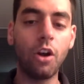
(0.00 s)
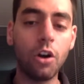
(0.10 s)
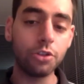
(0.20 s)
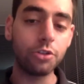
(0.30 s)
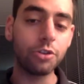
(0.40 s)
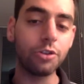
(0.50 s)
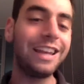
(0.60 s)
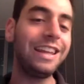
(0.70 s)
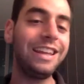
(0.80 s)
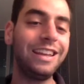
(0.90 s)
are there
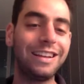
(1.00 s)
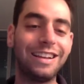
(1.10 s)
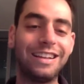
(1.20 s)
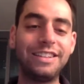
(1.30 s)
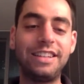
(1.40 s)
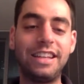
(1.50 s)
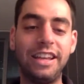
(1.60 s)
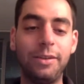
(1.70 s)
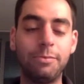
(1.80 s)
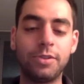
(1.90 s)
any
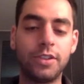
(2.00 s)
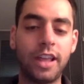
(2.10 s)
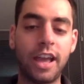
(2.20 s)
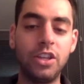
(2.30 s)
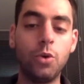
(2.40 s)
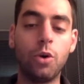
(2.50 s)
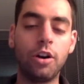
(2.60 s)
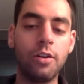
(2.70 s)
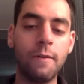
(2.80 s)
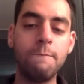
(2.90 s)
teams that you
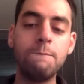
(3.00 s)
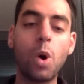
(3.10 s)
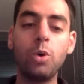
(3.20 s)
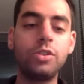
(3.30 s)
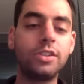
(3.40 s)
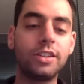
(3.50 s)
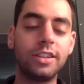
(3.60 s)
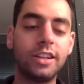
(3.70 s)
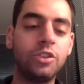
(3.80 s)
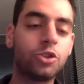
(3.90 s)
are most
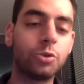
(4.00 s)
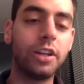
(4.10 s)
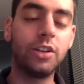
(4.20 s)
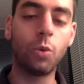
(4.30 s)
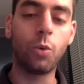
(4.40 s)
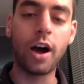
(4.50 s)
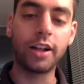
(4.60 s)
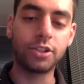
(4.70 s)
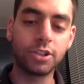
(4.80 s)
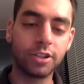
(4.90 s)
intrigued to
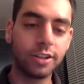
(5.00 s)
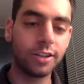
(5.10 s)
watch